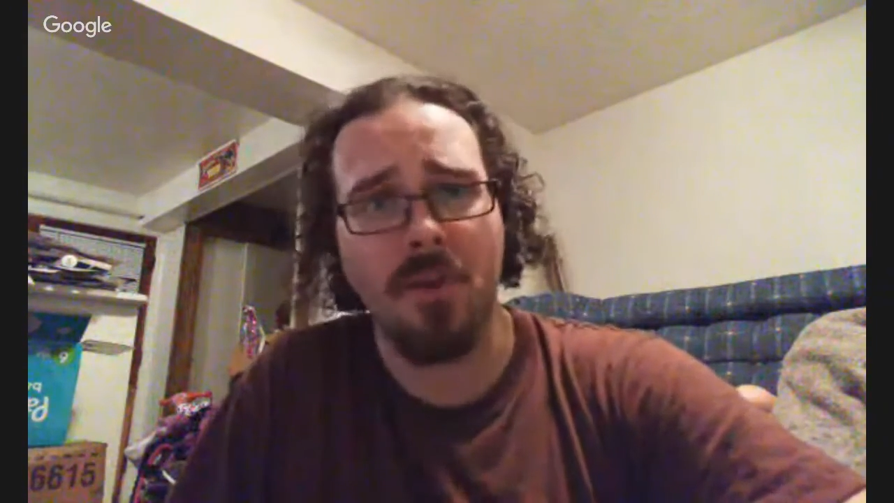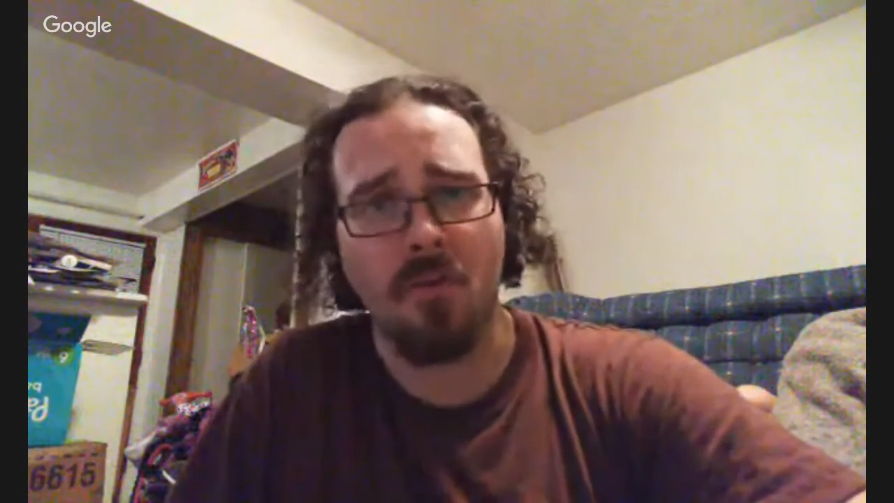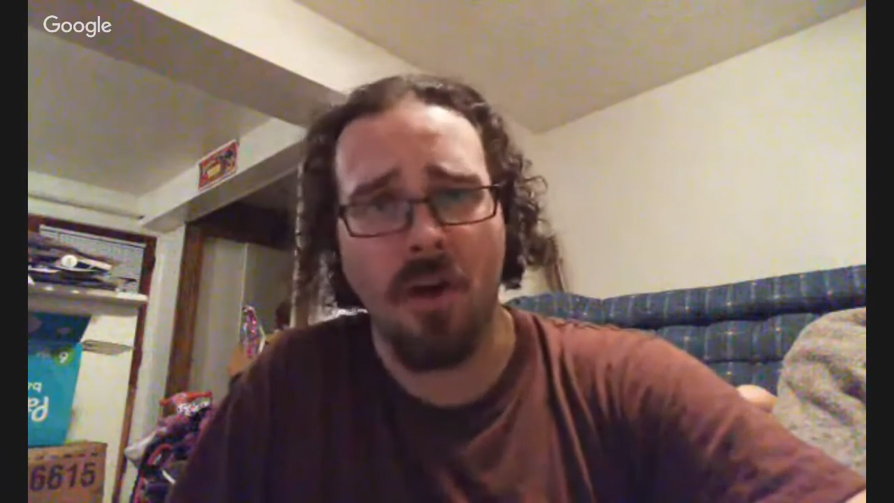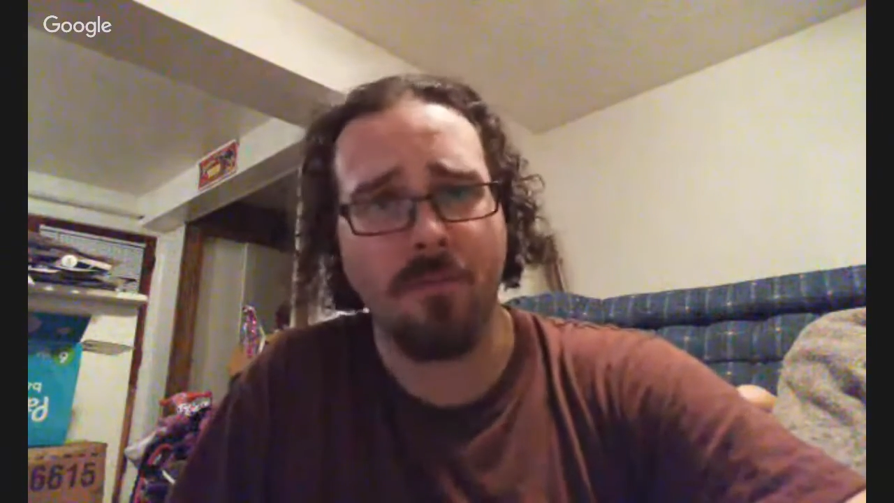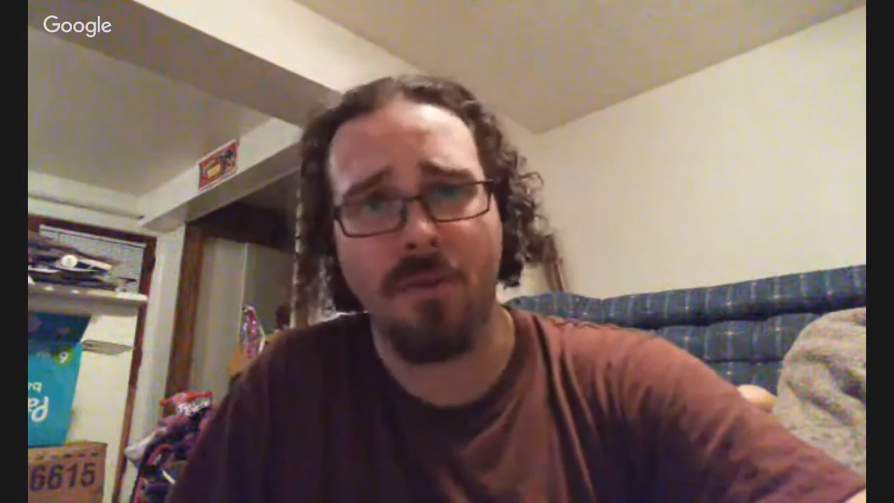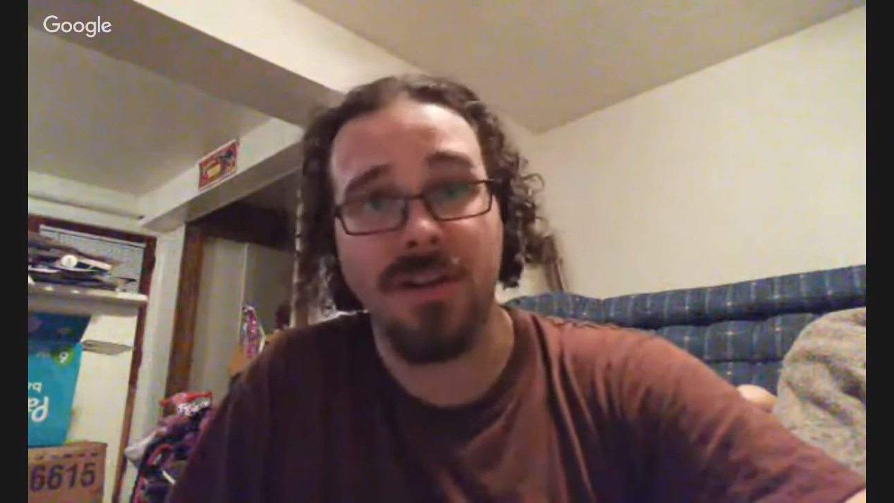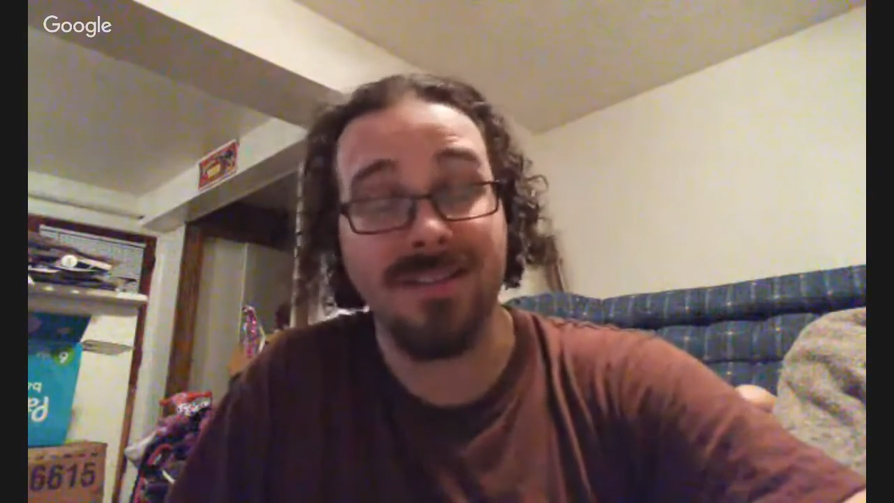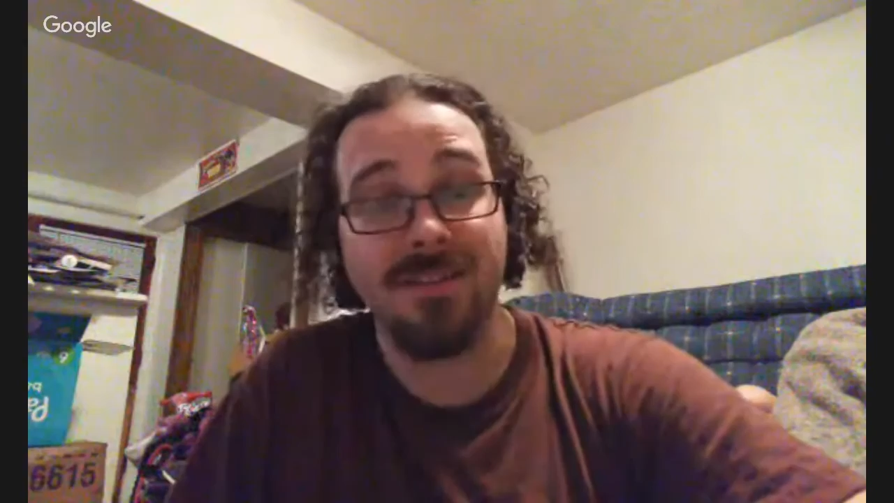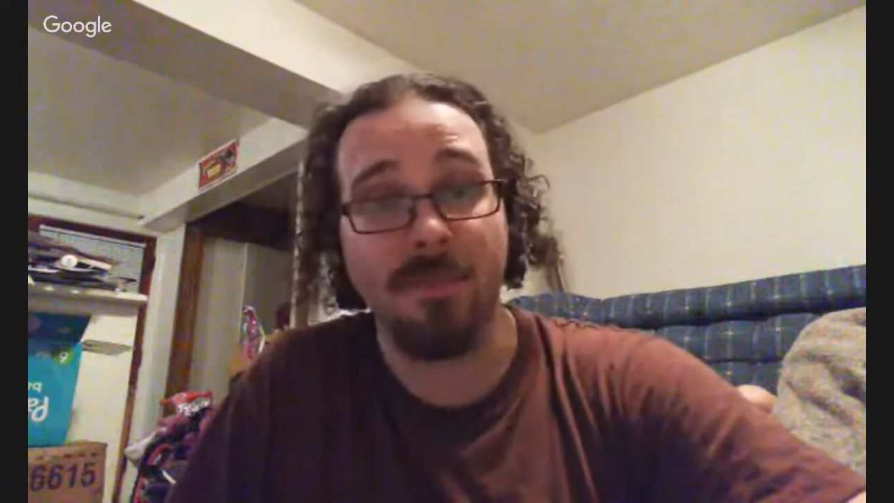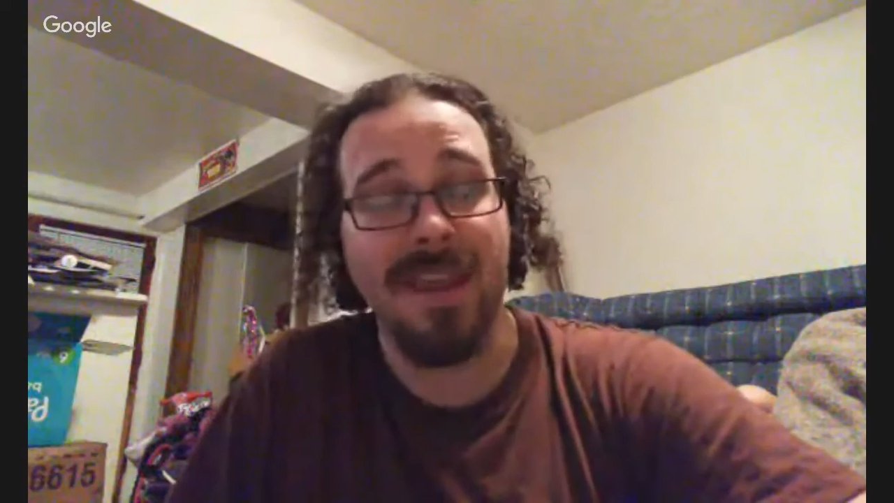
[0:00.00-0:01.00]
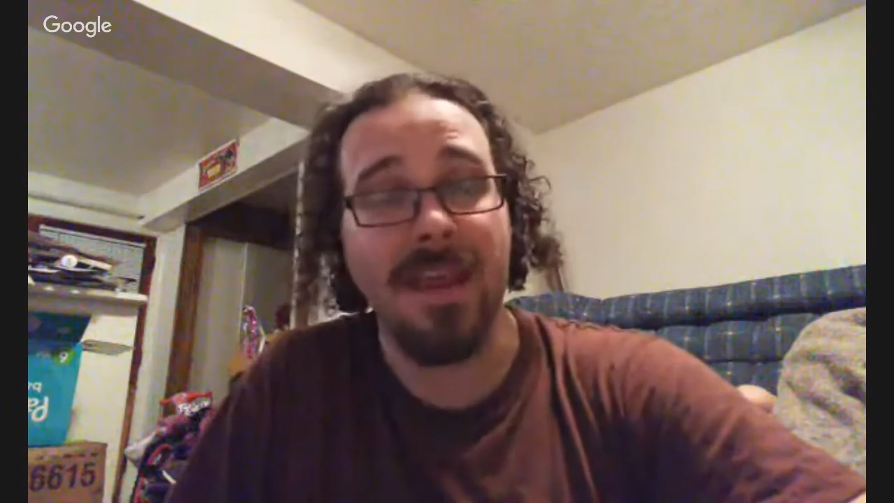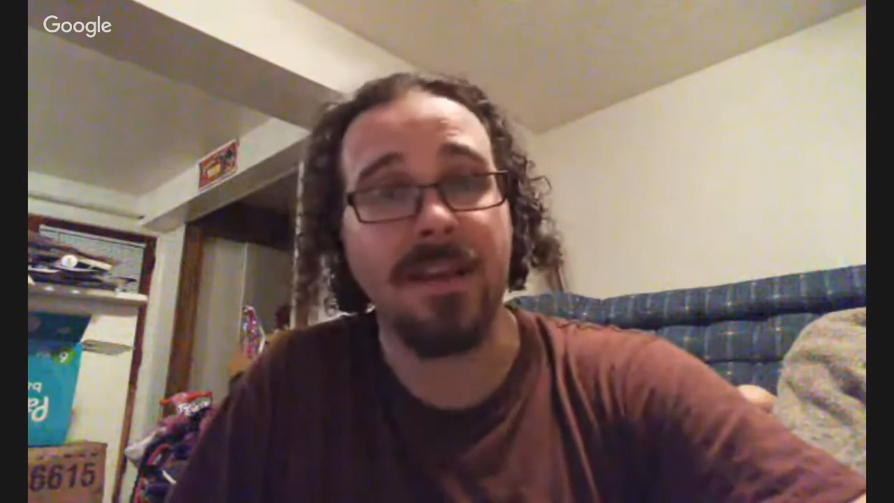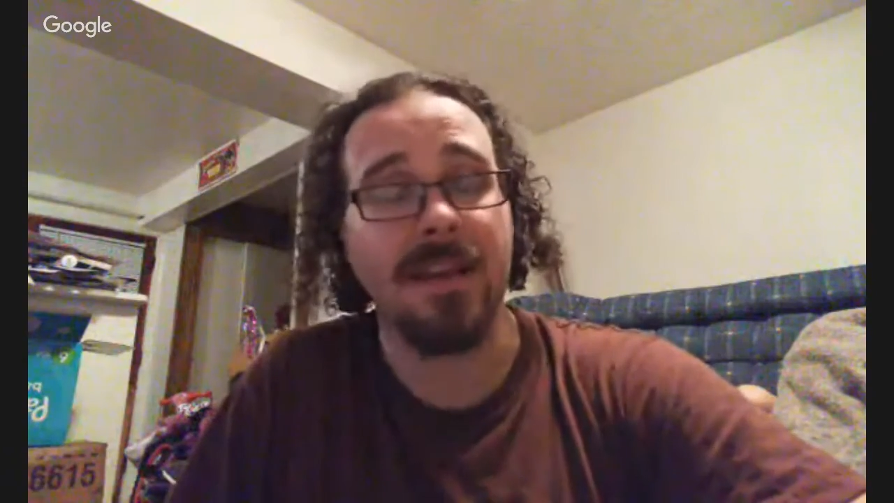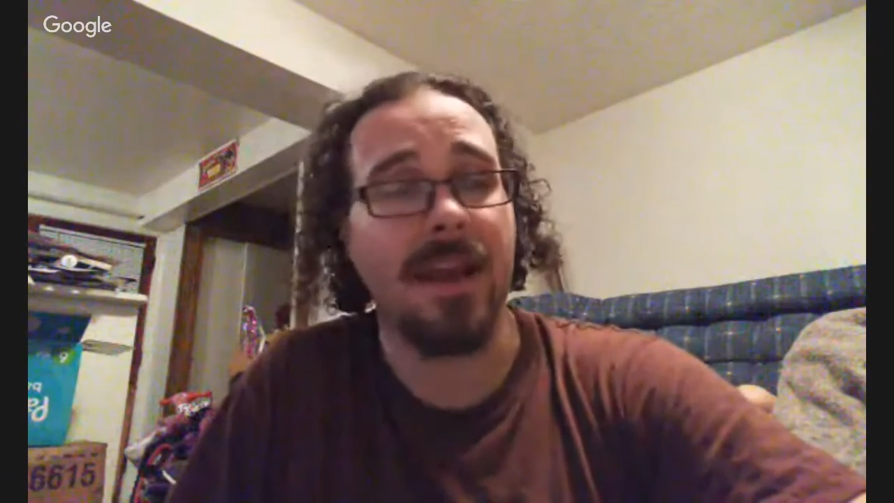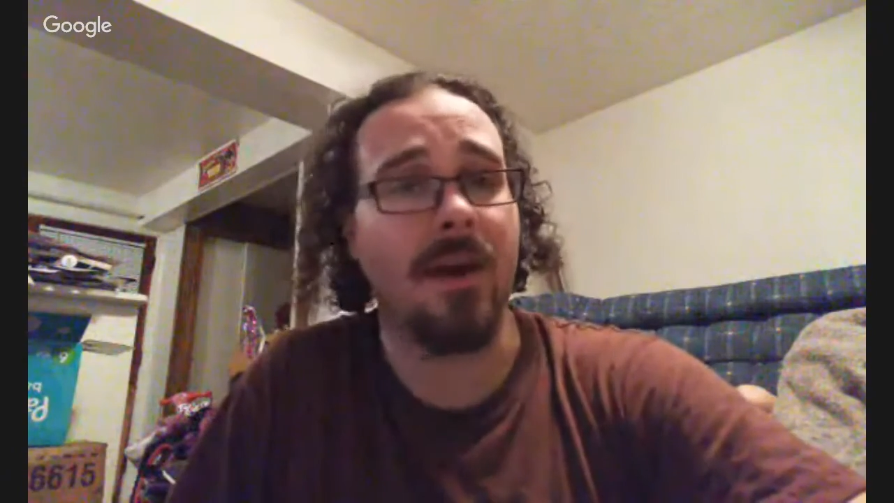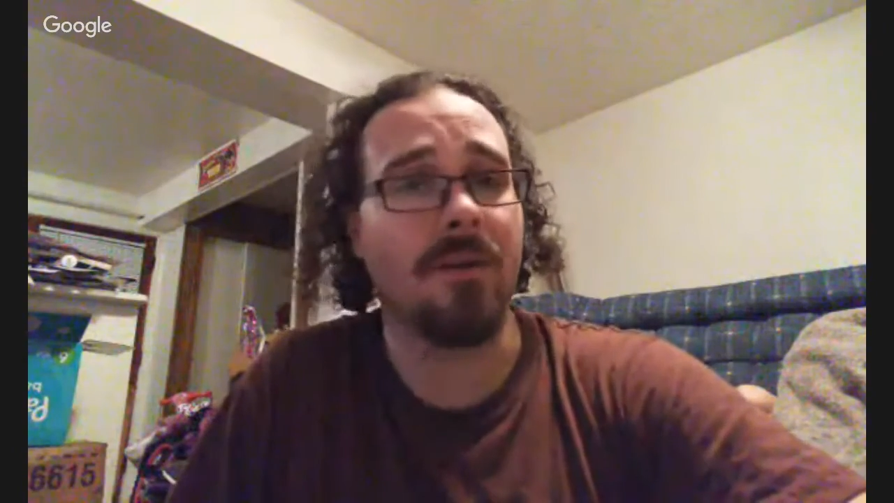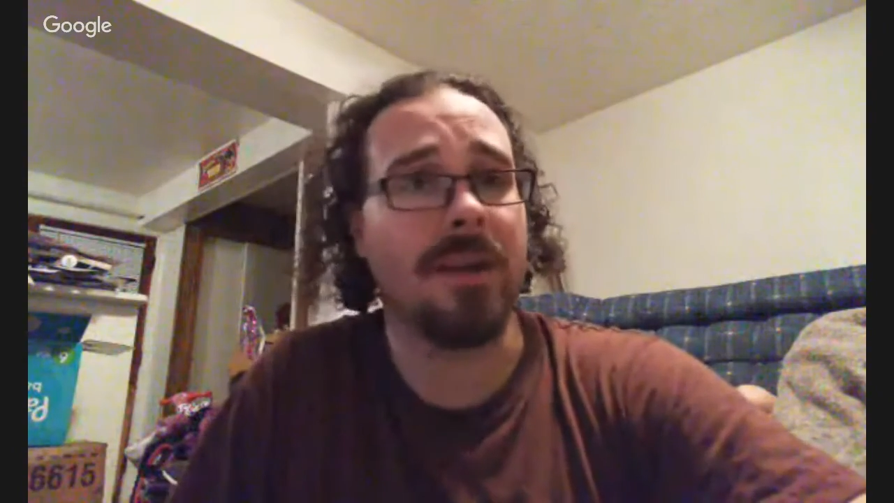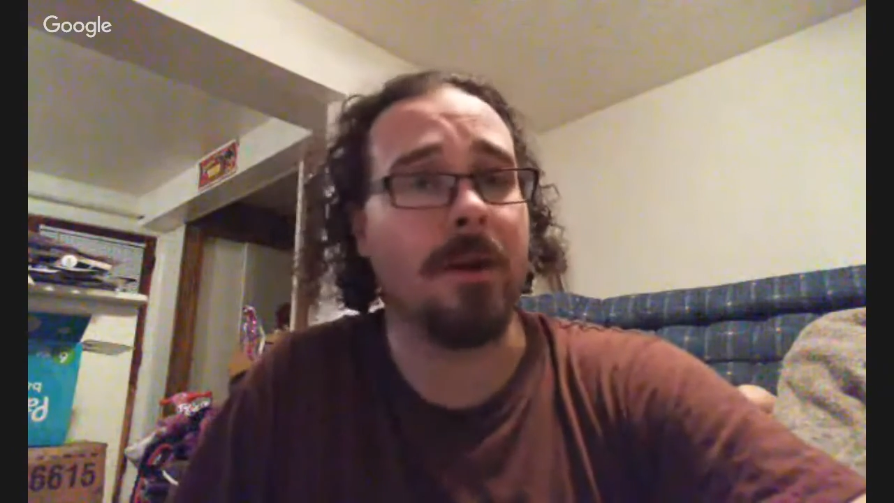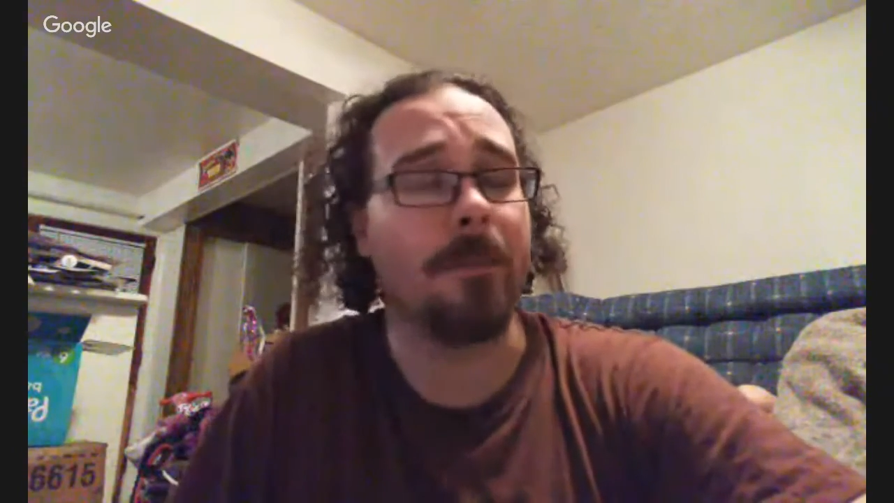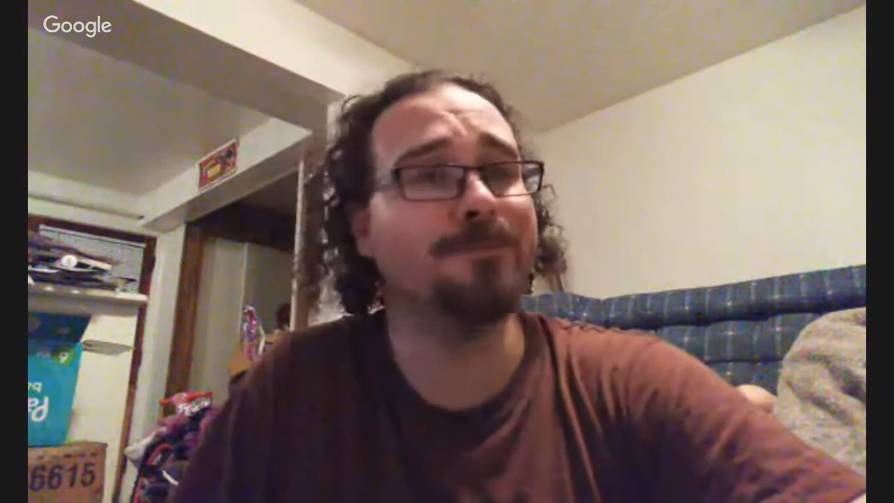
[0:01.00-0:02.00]
or I'd probably just be handing it out
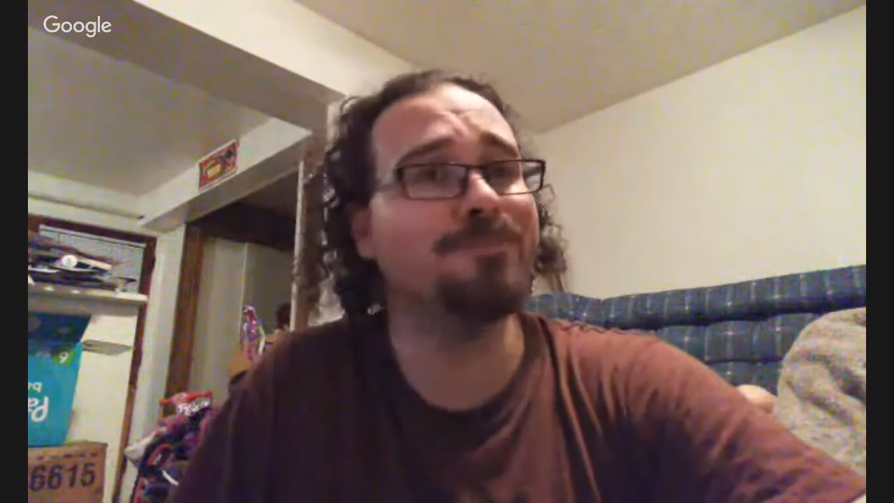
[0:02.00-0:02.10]
here.